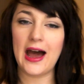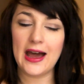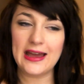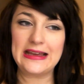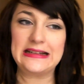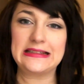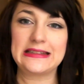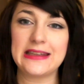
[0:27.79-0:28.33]

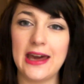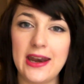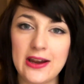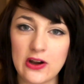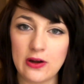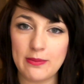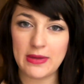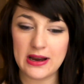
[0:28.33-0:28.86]
it's
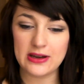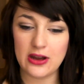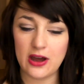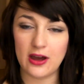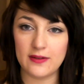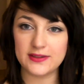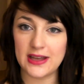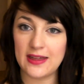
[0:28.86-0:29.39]
getting on my
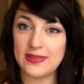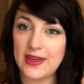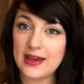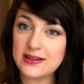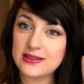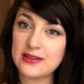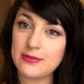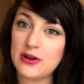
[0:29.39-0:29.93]
nerves, and
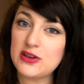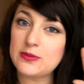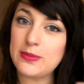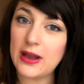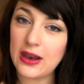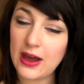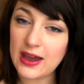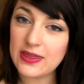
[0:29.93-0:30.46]
that's the most
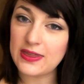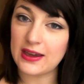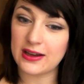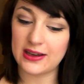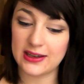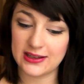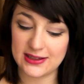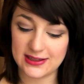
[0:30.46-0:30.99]
polite thing
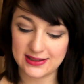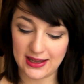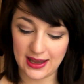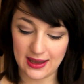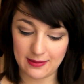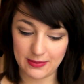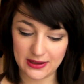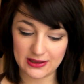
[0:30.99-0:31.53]
I can
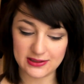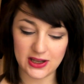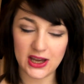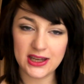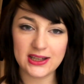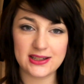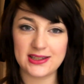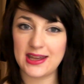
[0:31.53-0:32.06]
say, because I
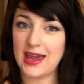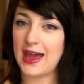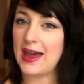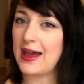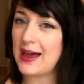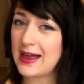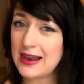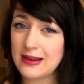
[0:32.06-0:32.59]
could say a
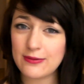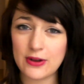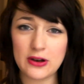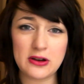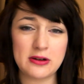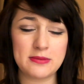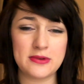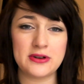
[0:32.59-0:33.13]
hell of a
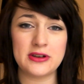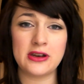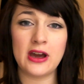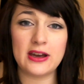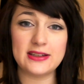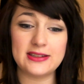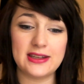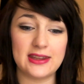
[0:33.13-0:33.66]
lot more
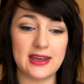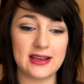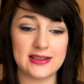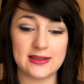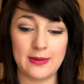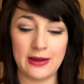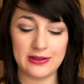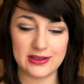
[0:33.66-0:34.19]
nasty things
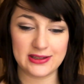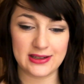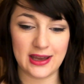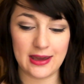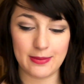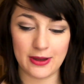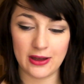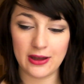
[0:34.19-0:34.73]
about this
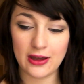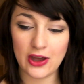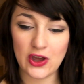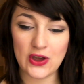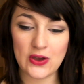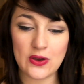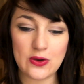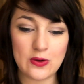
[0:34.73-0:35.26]
neighbour
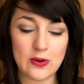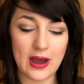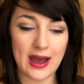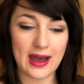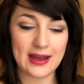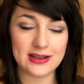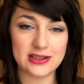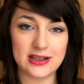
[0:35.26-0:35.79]
who
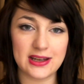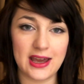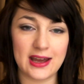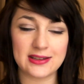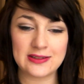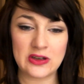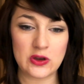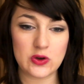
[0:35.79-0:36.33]
actually
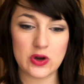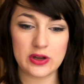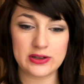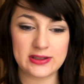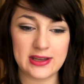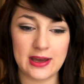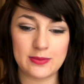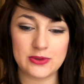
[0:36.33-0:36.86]
has no
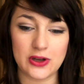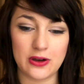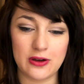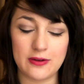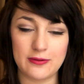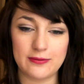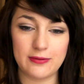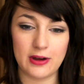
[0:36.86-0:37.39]
concept
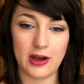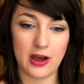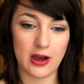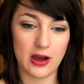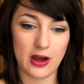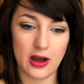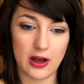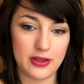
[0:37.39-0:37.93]
of
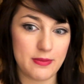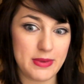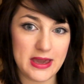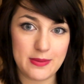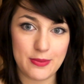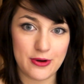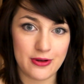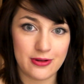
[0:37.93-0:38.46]
other
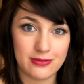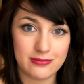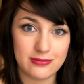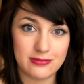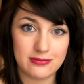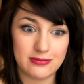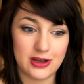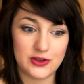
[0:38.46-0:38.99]
people
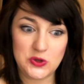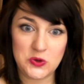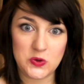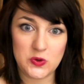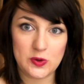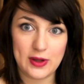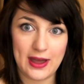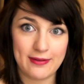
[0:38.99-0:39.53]
at all,
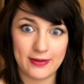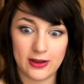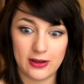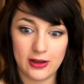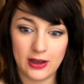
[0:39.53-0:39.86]
ever.